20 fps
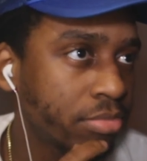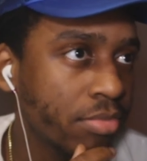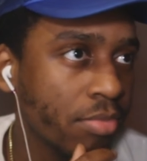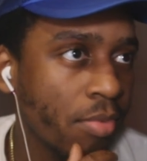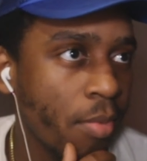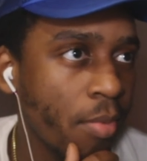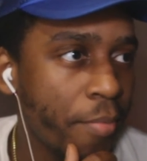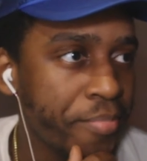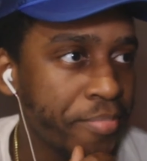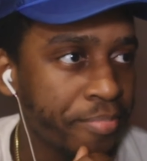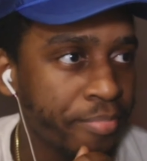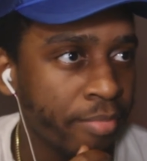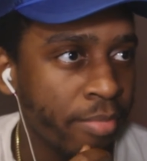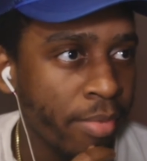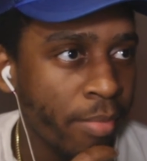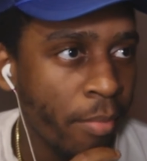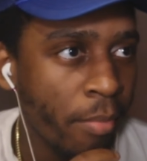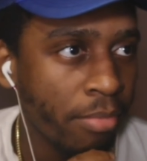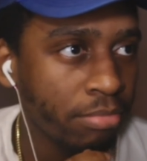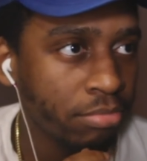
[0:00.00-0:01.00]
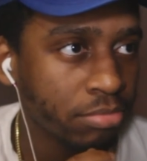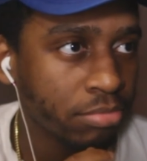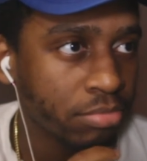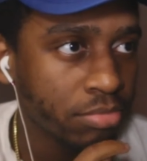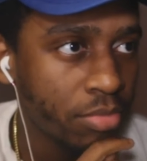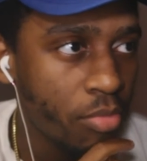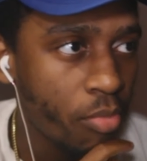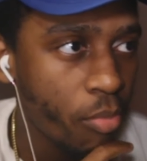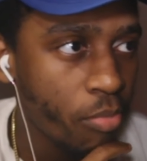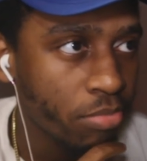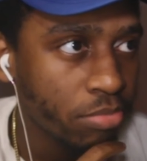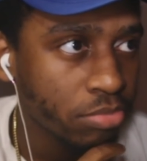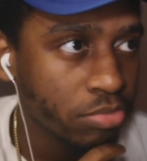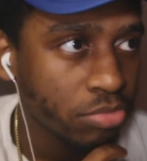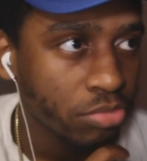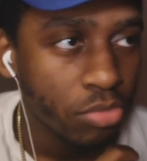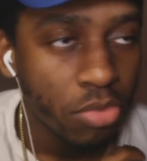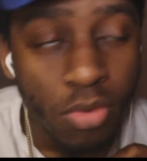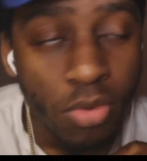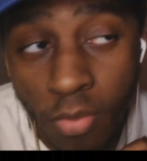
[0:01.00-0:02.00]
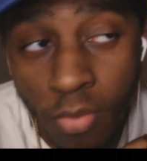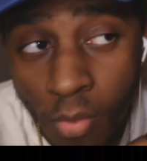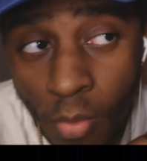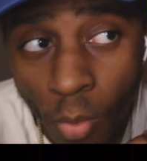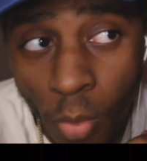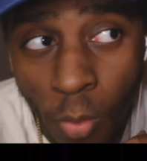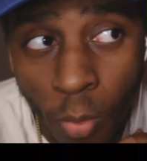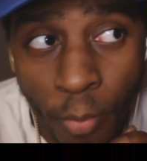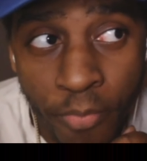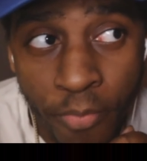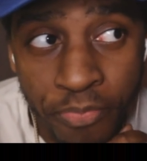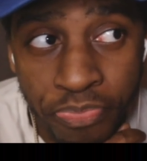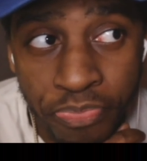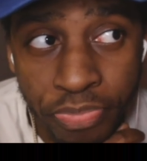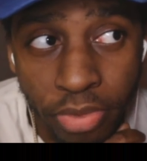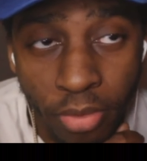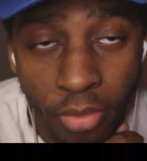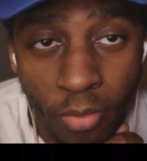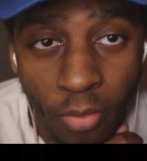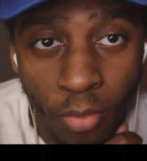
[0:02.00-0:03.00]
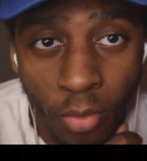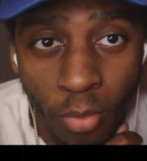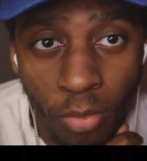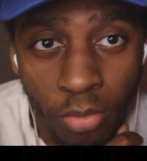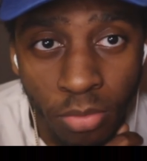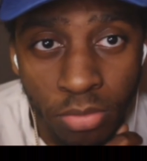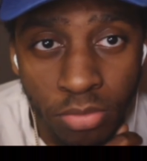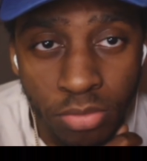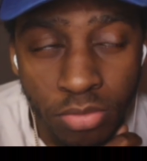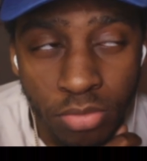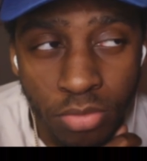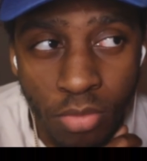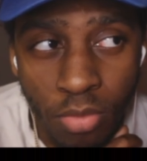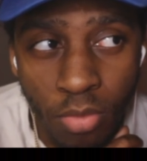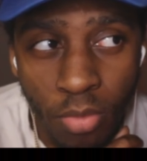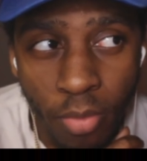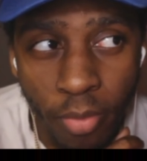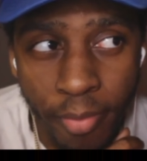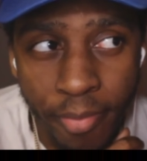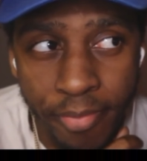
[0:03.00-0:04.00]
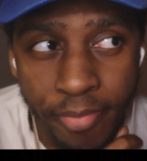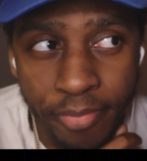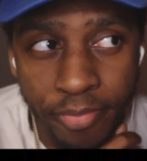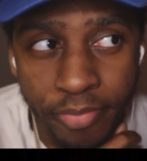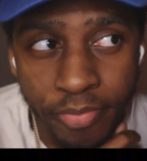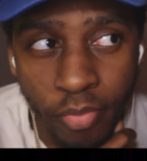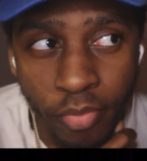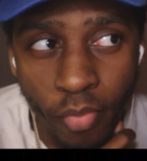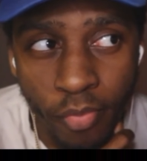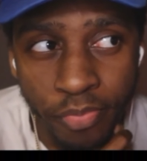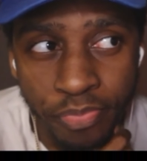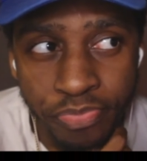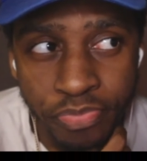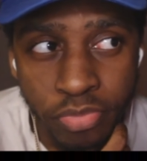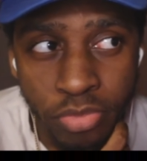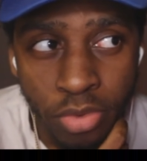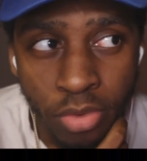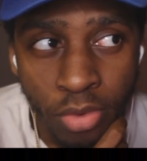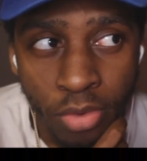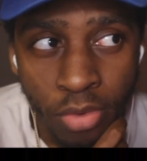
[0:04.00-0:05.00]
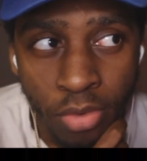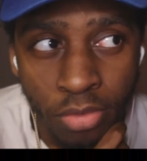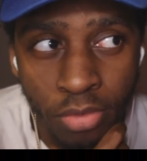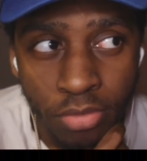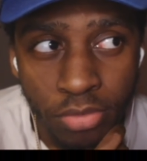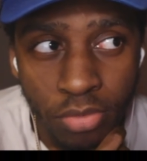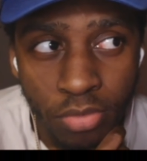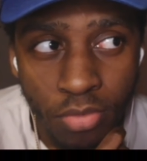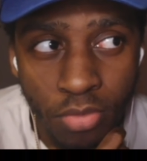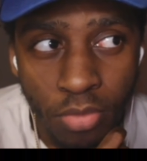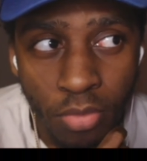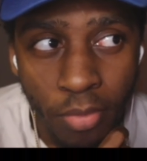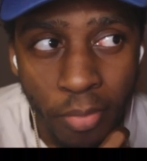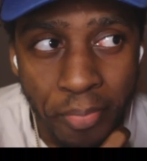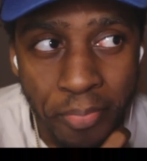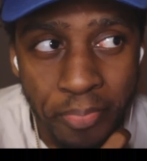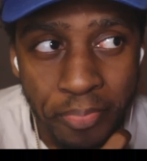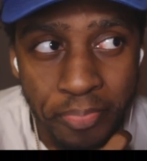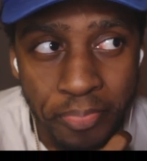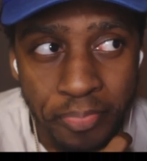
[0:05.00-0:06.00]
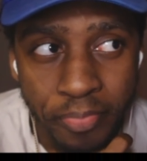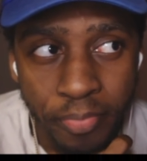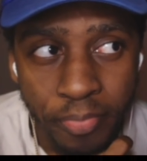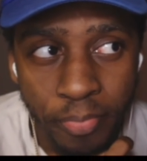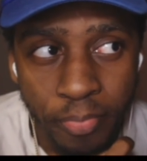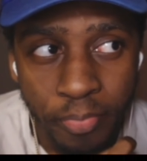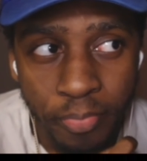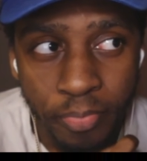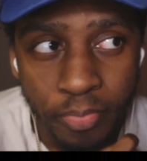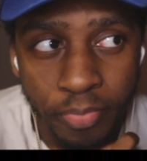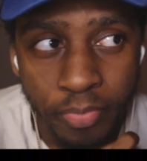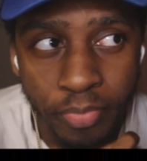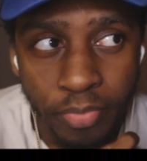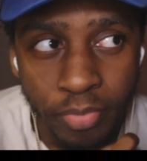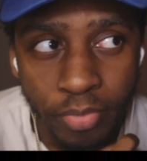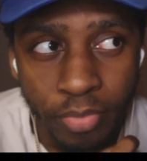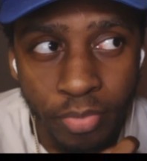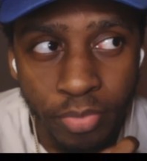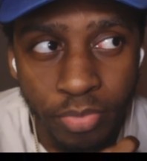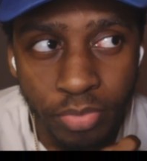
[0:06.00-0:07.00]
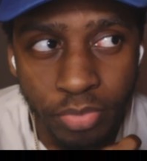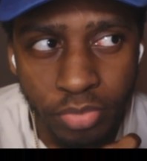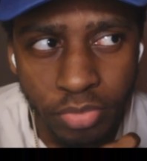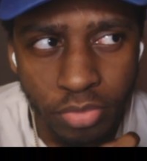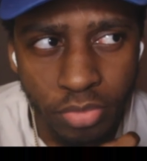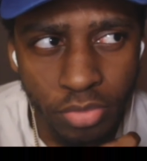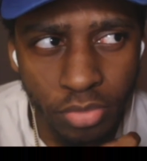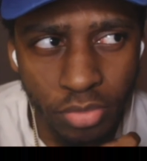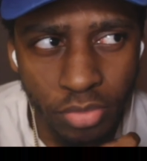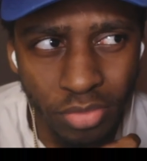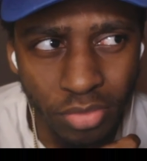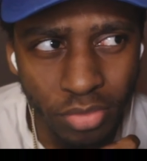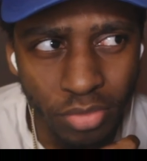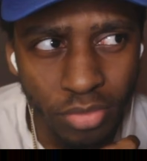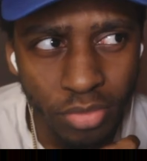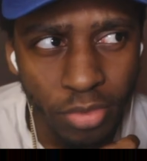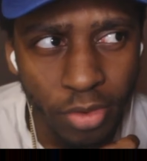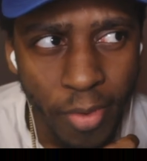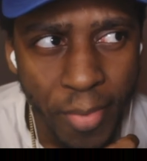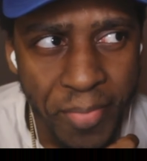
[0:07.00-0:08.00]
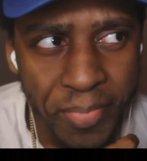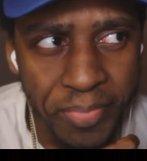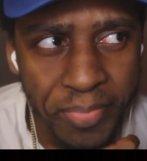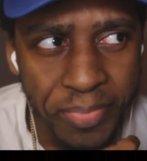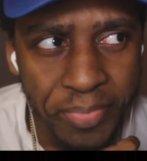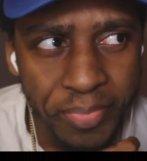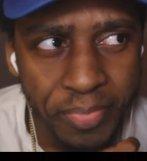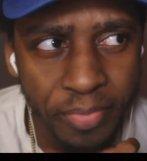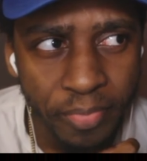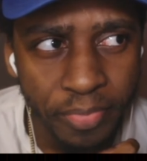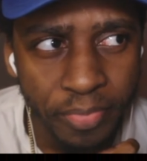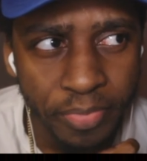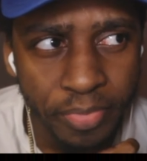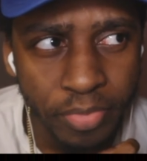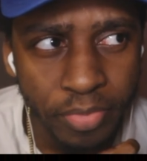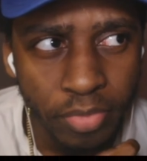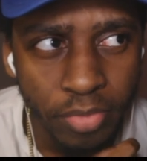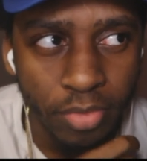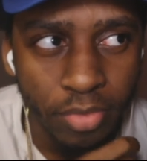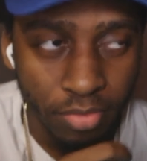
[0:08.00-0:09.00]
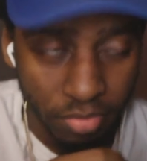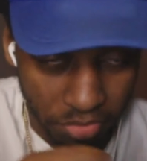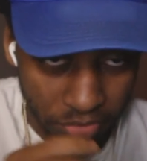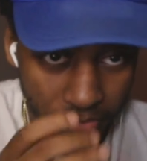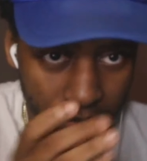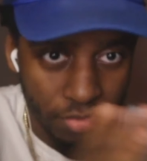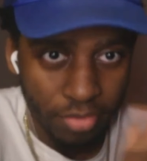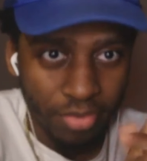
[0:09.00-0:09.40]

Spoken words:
with my dog. And I'm drunk for a month. And I don't give a ass rats if I live or die. Perfect.